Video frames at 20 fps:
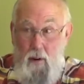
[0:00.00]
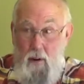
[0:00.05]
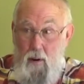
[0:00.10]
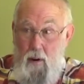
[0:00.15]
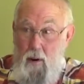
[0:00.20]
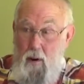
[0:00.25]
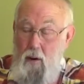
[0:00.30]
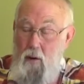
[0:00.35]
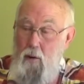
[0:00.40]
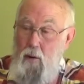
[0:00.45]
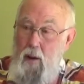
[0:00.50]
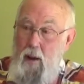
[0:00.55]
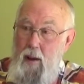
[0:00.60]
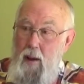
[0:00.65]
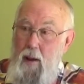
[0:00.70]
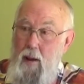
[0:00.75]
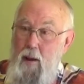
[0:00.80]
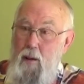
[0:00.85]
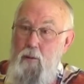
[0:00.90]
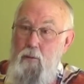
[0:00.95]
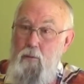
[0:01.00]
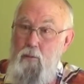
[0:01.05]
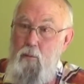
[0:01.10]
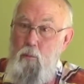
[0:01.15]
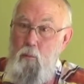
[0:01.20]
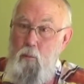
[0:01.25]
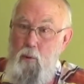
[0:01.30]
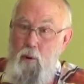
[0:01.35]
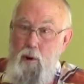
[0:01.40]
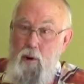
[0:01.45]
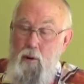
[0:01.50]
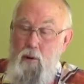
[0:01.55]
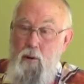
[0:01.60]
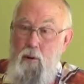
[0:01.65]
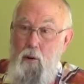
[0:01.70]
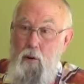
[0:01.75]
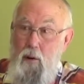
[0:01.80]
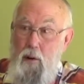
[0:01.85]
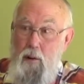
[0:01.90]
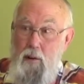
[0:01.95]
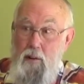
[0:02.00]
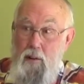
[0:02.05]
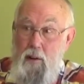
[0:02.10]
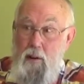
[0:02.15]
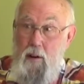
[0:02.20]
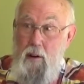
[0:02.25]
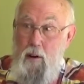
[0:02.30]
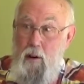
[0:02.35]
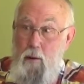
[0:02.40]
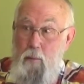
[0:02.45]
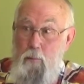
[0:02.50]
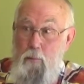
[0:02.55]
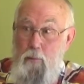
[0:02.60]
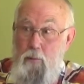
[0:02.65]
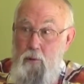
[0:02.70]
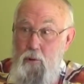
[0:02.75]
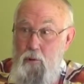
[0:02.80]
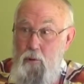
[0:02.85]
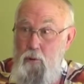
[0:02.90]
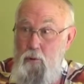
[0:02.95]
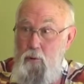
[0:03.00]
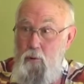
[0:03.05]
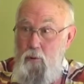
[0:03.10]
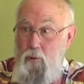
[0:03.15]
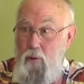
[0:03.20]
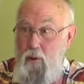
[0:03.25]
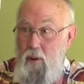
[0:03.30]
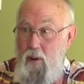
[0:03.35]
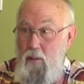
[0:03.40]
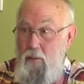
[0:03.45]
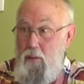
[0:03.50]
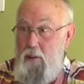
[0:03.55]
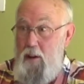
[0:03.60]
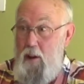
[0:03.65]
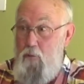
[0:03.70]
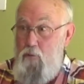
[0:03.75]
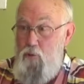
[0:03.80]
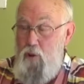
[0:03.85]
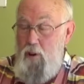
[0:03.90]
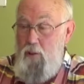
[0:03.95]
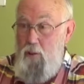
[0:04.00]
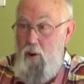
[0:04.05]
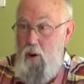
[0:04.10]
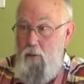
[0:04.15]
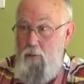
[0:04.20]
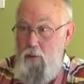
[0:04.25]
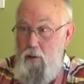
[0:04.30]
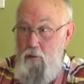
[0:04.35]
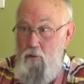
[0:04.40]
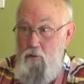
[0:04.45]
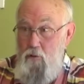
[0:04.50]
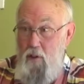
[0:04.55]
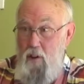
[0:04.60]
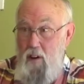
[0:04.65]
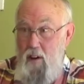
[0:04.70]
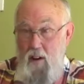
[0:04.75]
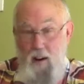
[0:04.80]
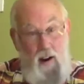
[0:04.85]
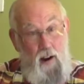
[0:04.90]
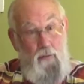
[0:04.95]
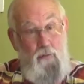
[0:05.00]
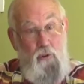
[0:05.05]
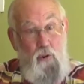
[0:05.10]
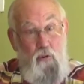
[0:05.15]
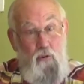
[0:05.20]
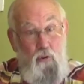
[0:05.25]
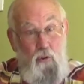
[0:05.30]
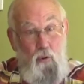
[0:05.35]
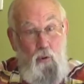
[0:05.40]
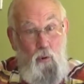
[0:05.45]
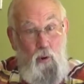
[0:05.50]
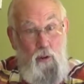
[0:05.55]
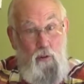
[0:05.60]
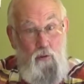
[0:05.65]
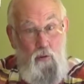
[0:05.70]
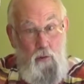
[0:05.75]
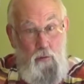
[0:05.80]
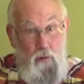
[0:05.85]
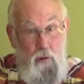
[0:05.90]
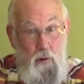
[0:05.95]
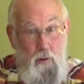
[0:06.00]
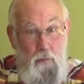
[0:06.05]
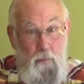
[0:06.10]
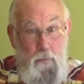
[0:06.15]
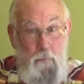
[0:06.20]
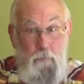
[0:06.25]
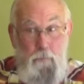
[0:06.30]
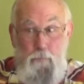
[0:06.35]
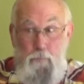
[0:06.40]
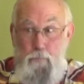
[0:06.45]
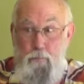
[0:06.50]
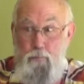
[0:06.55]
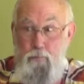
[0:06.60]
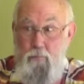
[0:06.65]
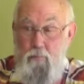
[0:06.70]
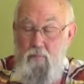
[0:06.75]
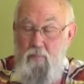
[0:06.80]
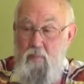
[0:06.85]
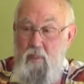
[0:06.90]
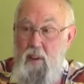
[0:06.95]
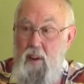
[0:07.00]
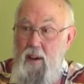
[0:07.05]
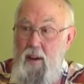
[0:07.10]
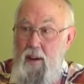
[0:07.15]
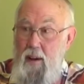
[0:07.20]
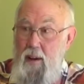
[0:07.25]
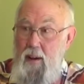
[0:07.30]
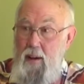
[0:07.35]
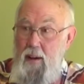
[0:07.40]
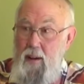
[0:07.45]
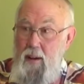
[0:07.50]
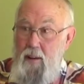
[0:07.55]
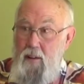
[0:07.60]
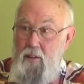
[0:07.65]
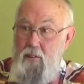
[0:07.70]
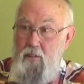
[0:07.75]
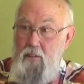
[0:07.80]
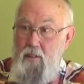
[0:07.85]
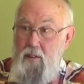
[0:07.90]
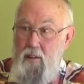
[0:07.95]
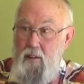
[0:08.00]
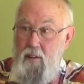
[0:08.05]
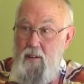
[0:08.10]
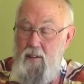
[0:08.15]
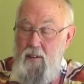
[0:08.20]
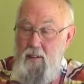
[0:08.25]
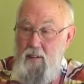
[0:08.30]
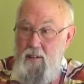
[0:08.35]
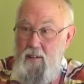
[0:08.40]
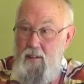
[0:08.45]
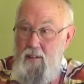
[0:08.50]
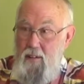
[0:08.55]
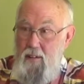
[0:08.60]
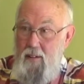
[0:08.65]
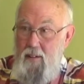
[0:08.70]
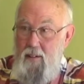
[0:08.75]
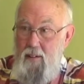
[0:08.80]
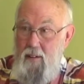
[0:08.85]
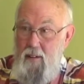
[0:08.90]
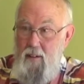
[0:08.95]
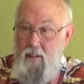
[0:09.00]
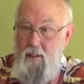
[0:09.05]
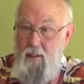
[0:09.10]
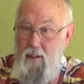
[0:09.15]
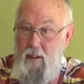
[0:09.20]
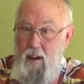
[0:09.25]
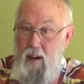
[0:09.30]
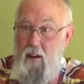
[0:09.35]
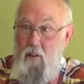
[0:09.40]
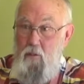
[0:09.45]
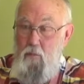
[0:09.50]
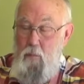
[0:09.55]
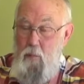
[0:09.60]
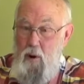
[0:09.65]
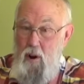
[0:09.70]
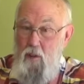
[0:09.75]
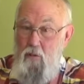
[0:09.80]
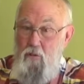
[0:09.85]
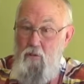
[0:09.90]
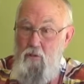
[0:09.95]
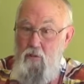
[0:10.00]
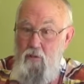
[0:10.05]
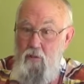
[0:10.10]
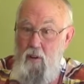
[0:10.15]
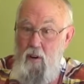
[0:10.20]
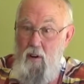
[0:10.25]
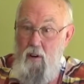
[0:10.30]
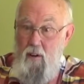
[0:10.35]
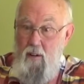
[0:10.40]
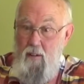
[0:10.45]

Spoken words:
and we're going to come to the district office after school is over and express